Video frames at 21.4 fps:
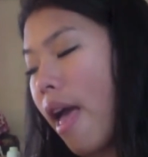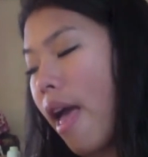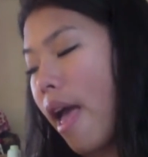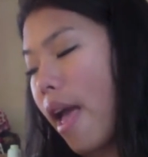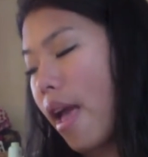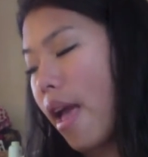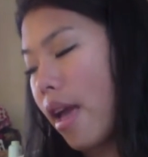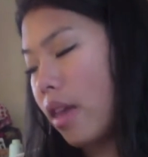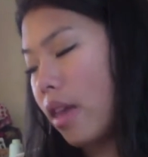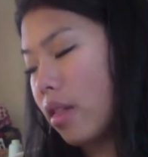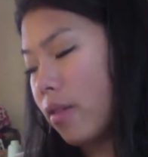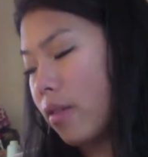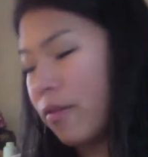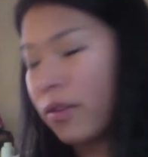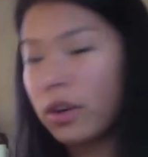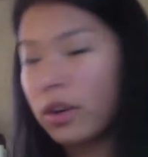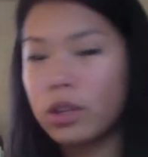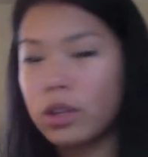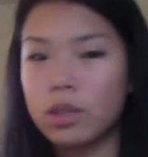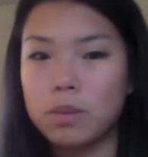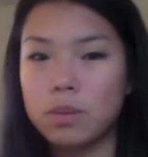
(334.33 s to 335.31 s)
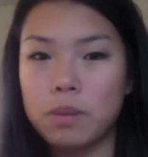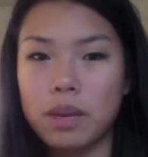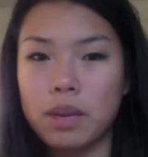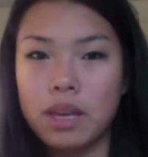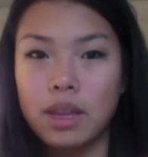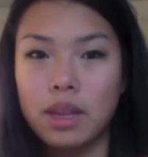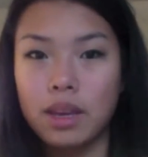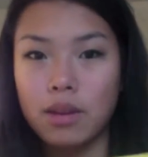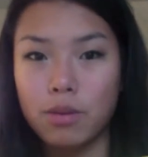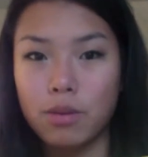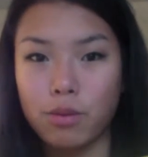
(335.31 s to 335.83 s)
And the first being
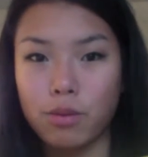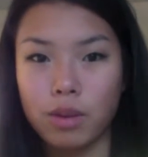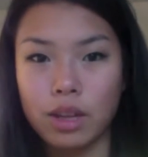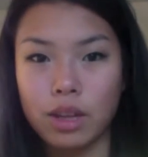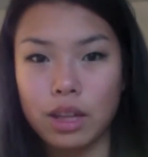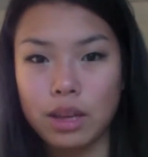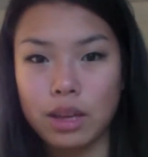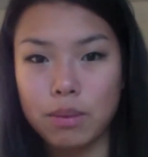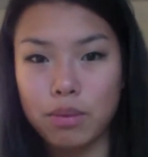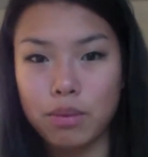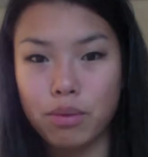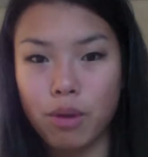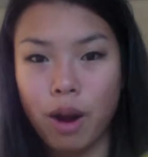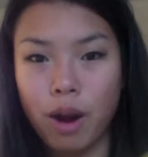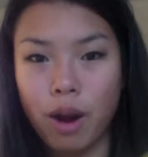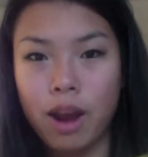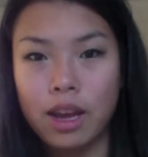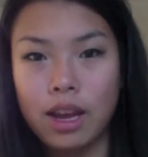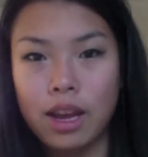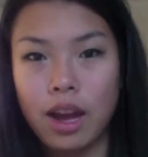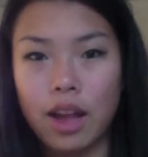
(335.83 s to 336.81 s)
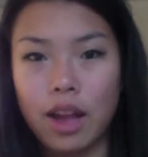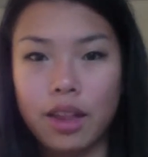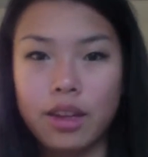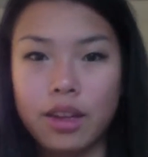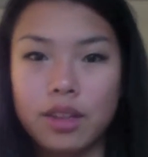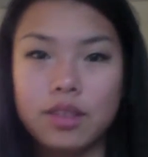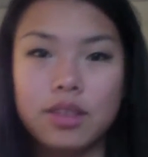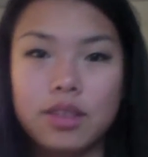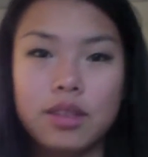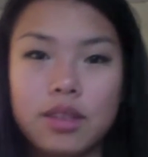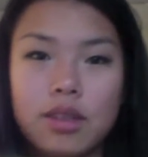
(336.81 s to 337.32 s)
like really bright
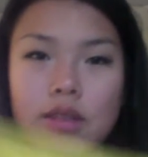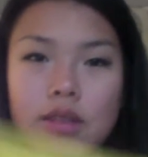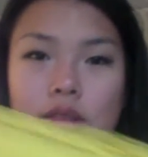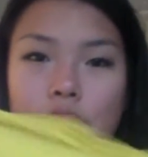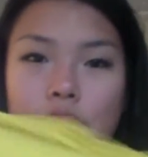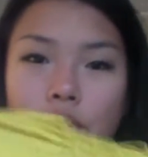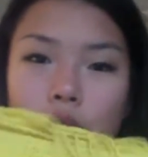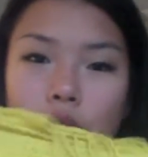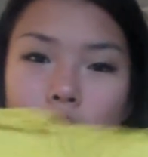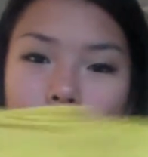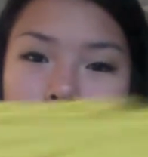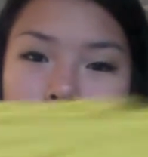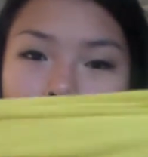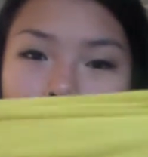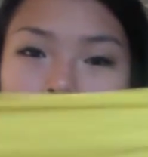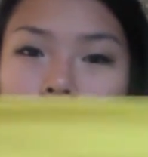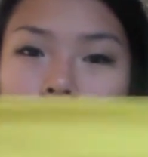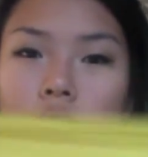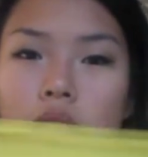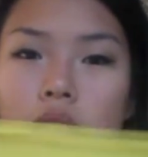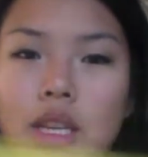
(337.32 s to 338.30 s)
colors. So this first one,